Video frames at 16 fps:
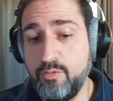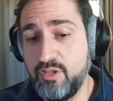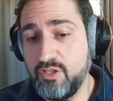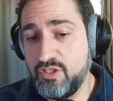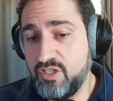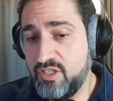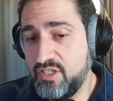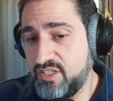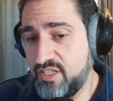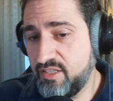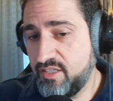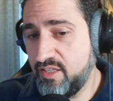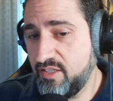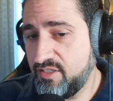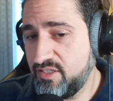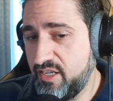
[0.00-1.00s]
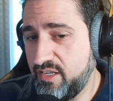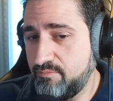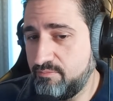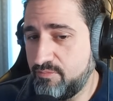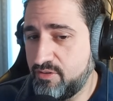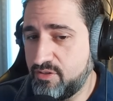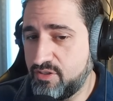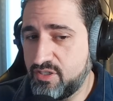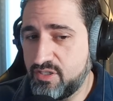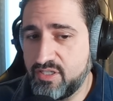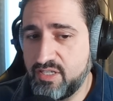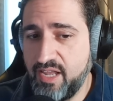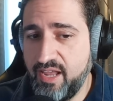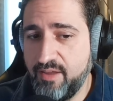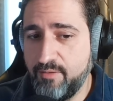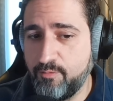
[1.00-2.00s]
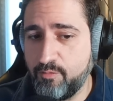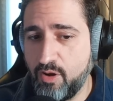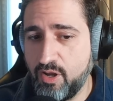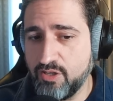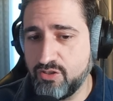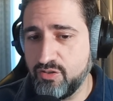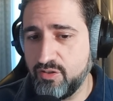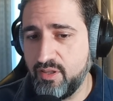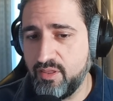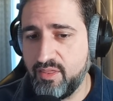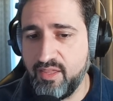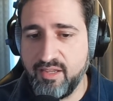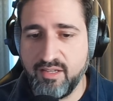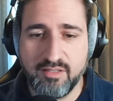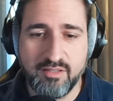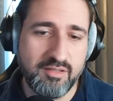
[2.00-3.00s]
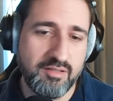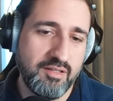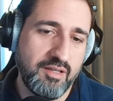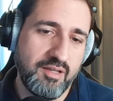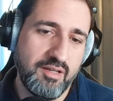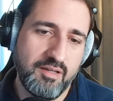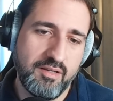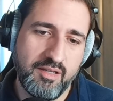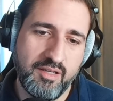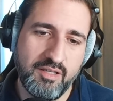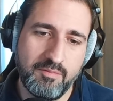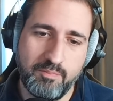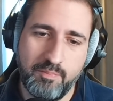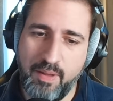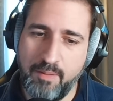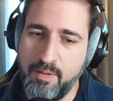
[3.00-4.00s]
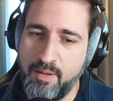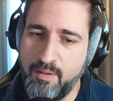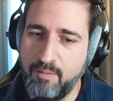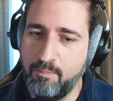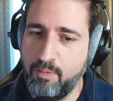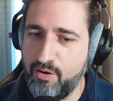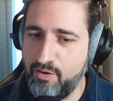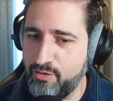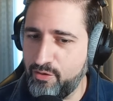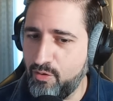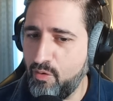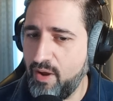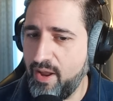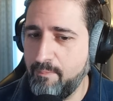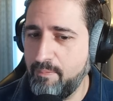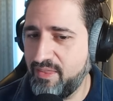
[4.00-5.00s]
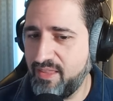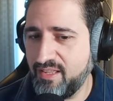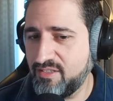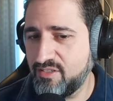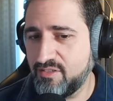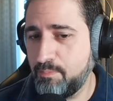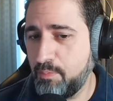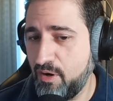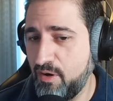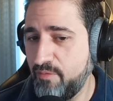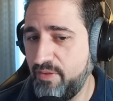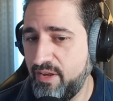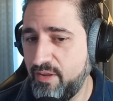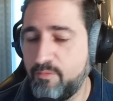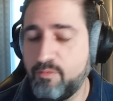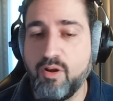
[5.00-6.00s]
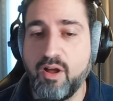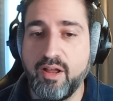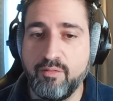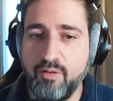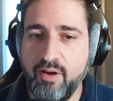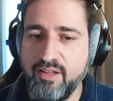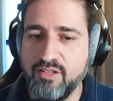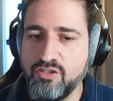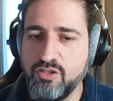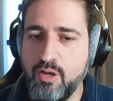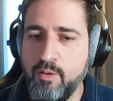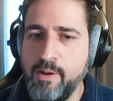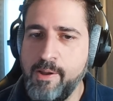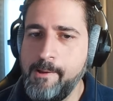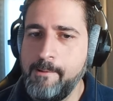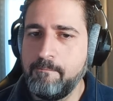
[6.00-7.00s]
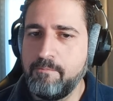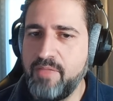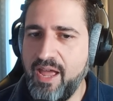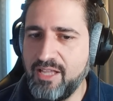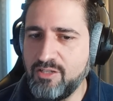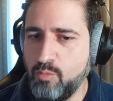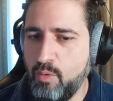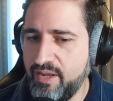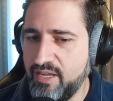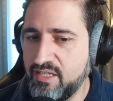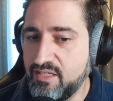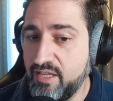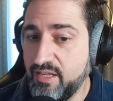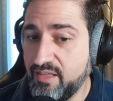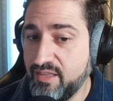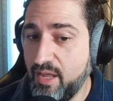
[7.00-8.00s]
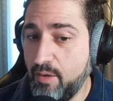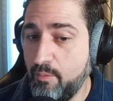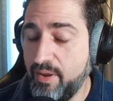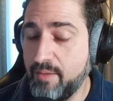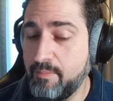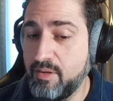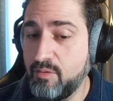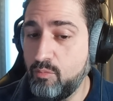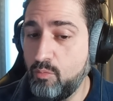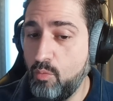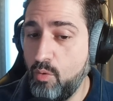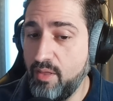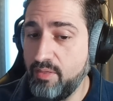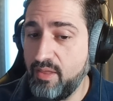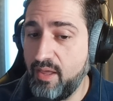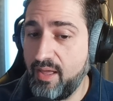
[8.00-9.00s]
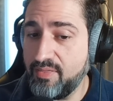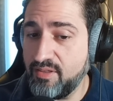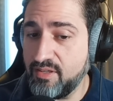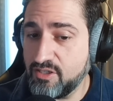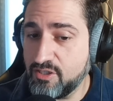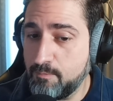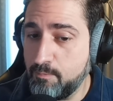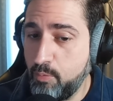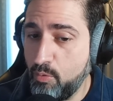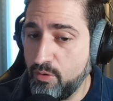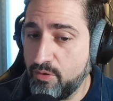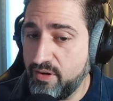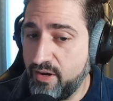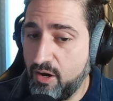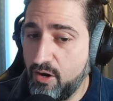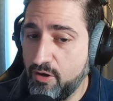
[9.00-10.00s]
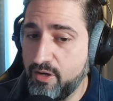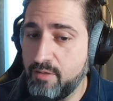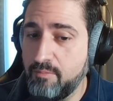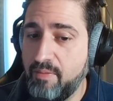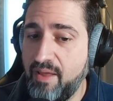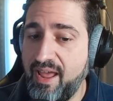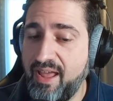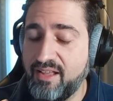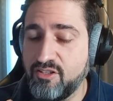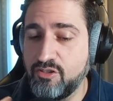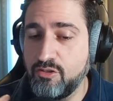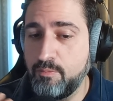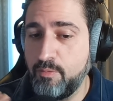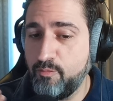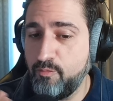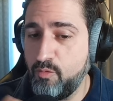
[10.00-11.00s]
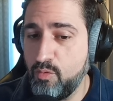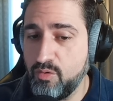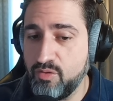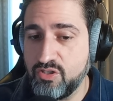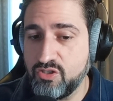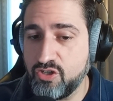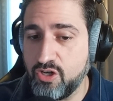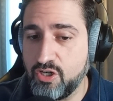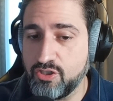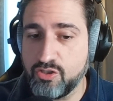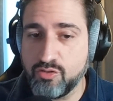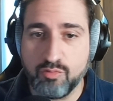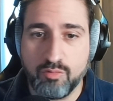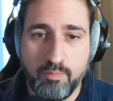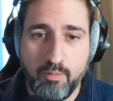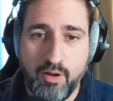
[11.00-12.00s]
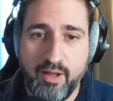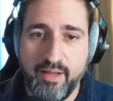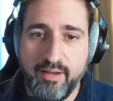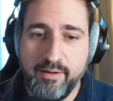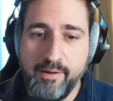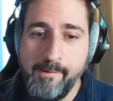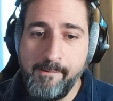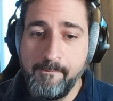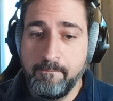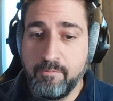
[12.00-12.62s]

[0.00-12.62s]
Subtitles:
Other than to the extent that, let's say, saying fraudulent things is maybe part of the crime, but that's part of any fraud, right? So that's why he did it that way. I mean, I think it's important to harken back to before these charges were brought.